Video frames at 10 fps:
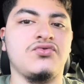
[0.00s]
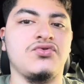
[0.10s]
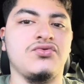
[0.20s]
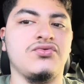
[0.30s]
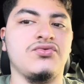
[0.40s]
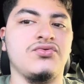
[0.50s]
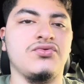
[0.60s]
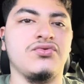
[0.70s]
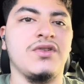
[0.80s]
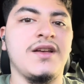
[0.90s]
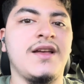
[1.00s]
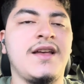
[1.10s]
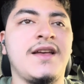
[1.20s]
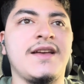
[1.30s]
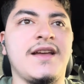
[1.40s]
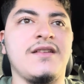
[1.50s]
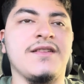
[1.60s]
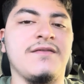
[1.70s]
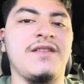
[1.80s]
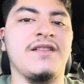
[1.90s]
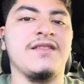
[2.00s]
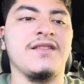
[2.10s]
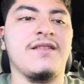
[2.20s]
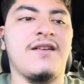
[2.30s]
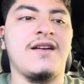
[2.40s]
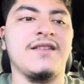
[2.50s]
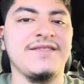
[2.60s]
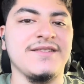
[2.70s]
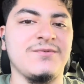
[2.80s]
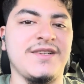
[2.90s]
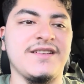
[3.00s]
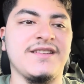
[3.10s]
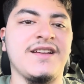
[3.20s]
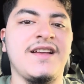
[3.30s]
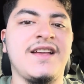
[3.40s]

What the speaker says: and you can feel it in the car and it feels weird.